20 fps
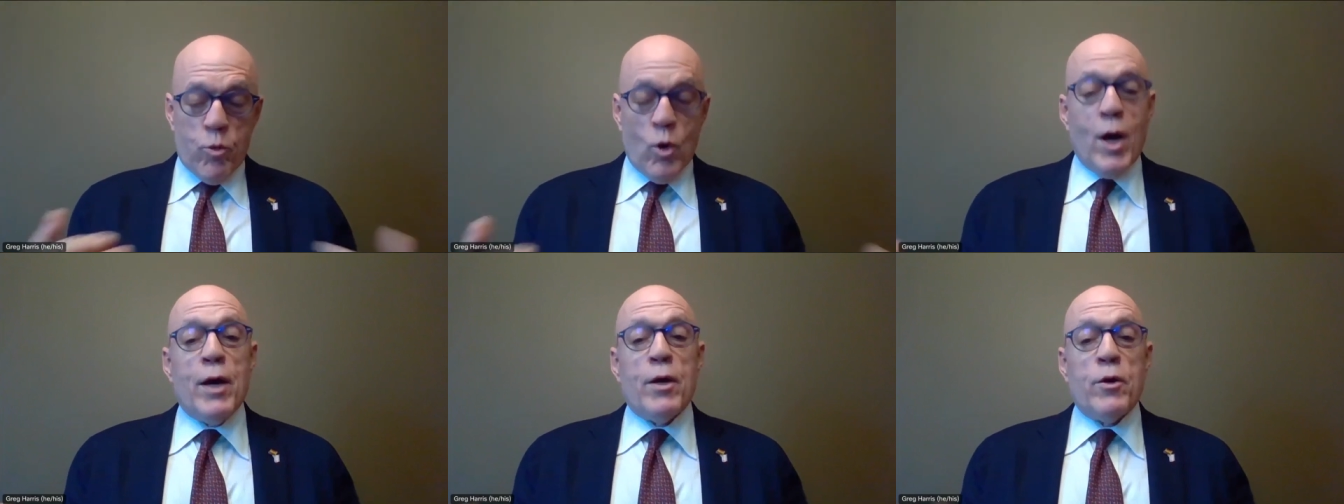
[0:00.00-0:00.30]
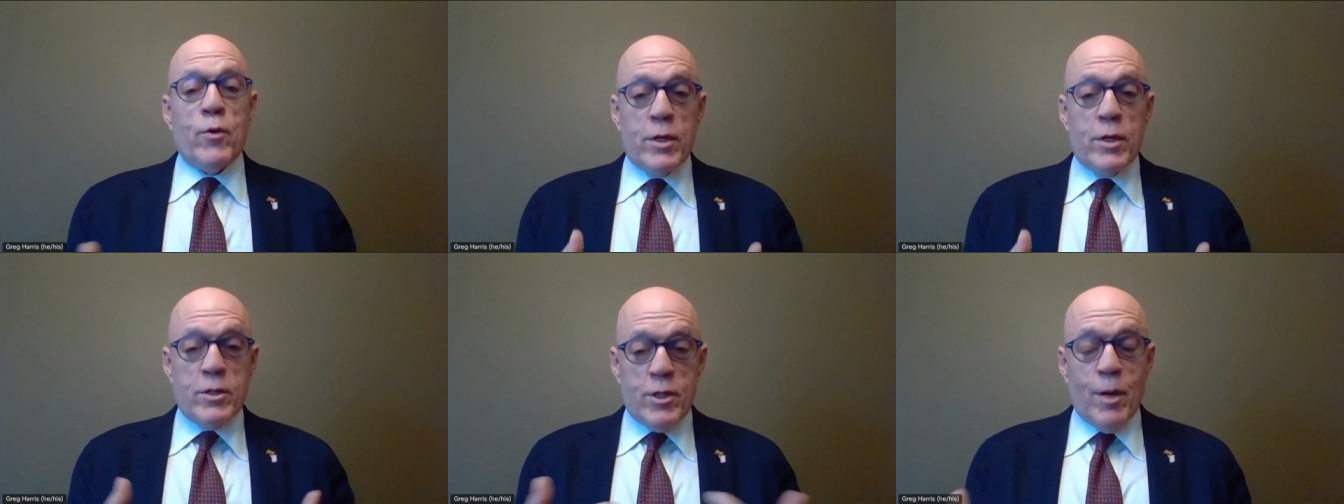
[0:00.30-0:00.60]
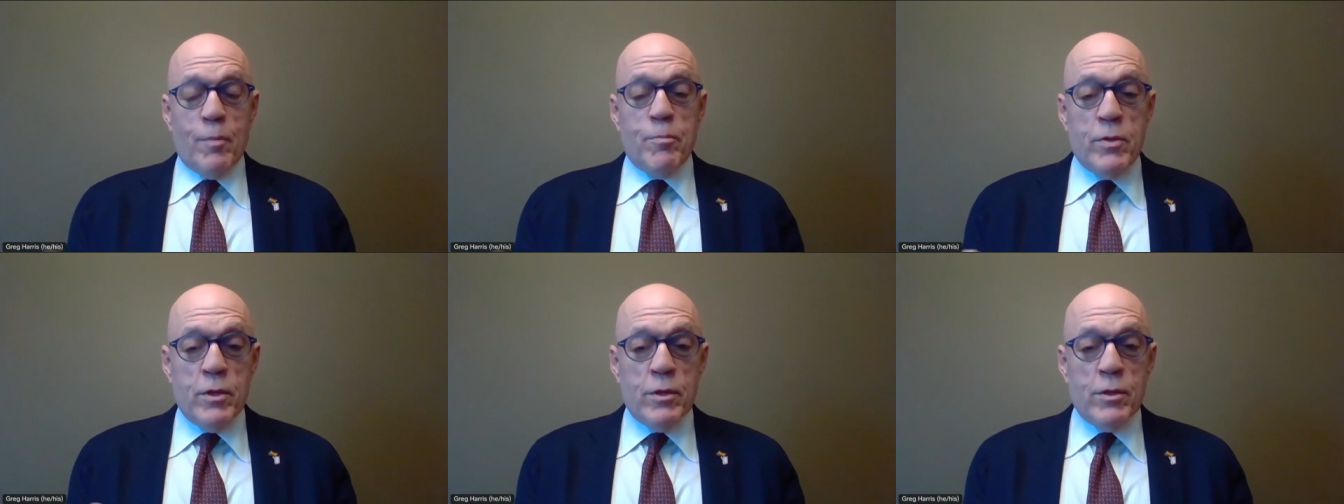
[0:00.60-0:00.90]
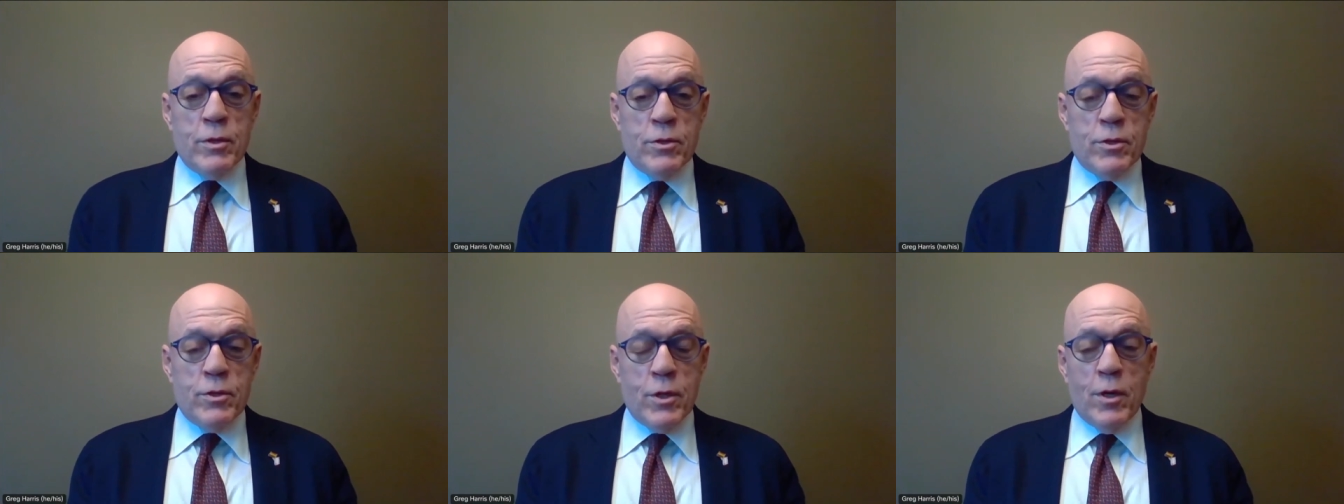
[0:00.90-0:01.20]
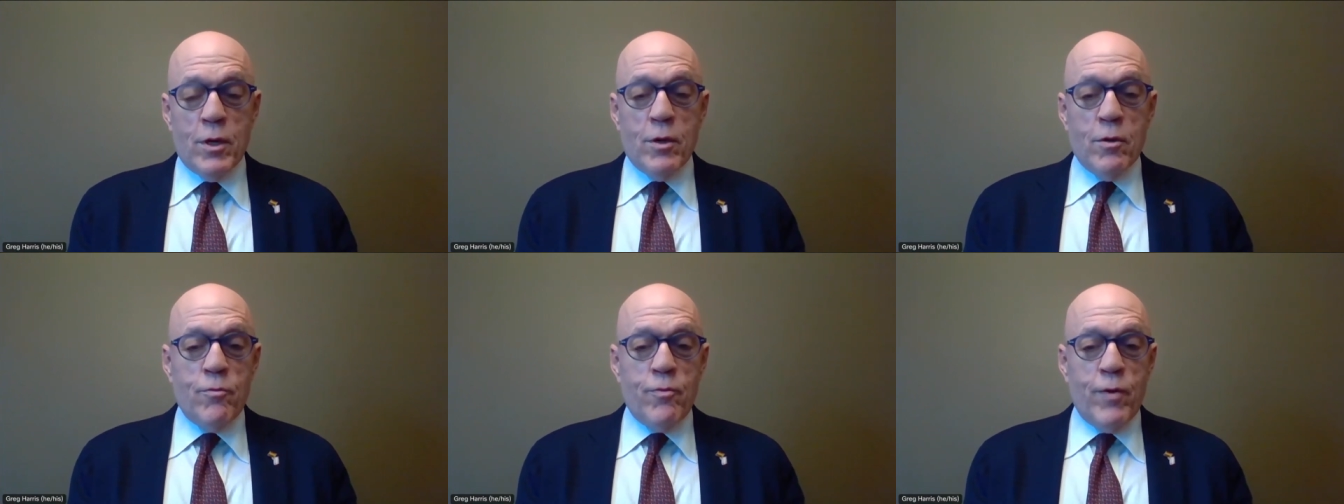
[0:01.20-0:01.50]
the broader acceptance
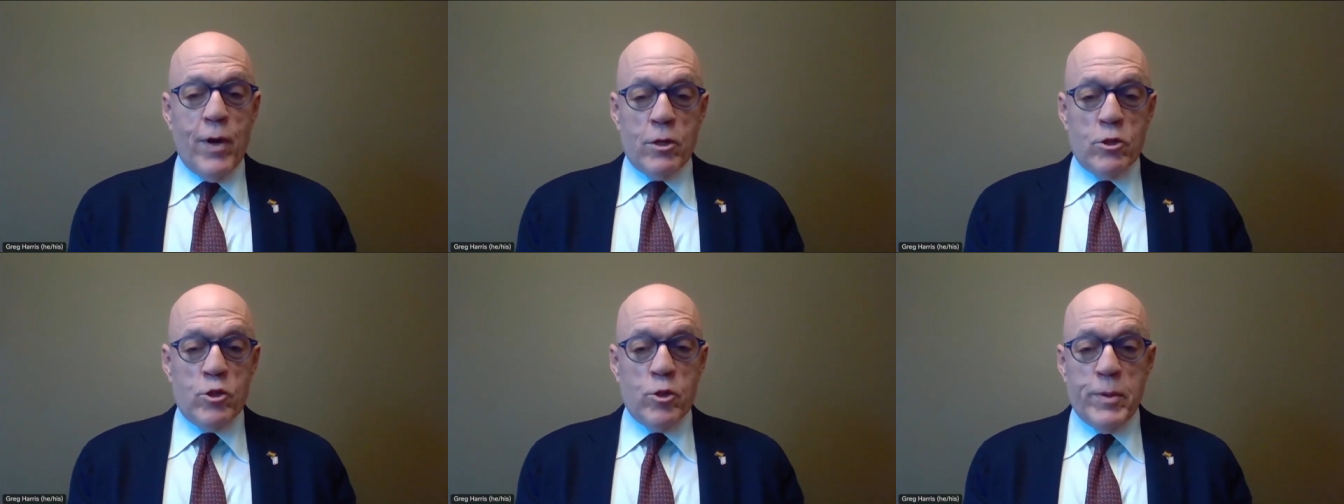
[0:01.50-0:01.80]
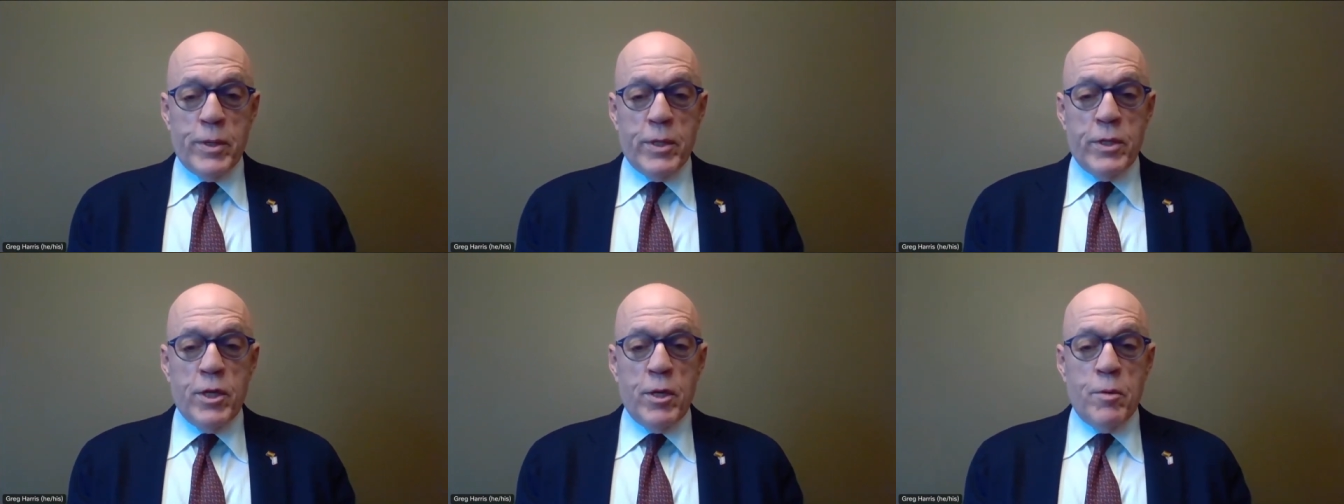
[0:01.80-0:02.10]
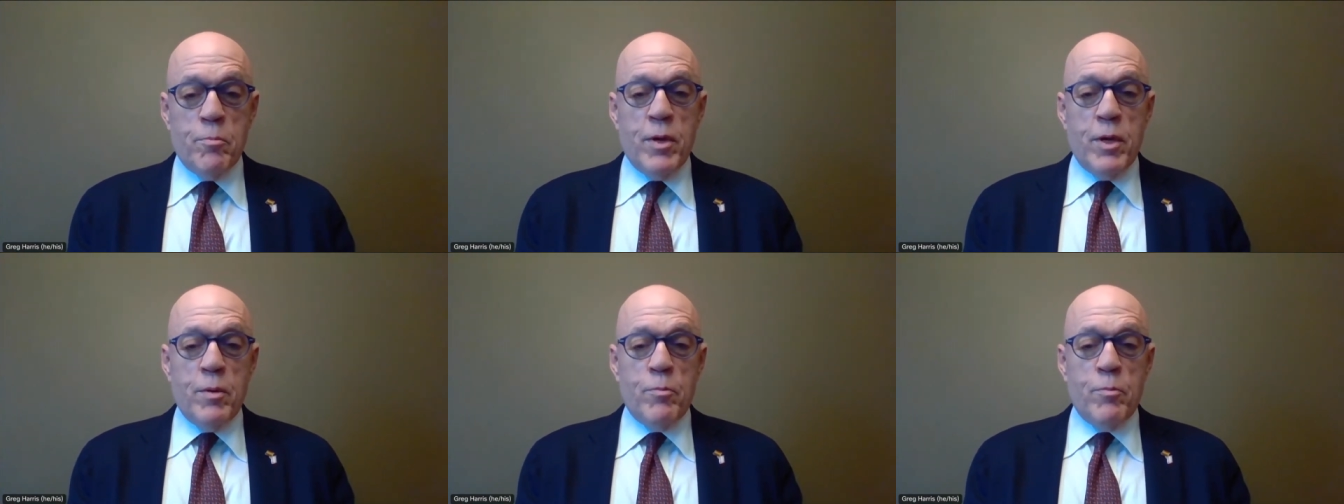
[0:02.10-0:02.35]
of LGBT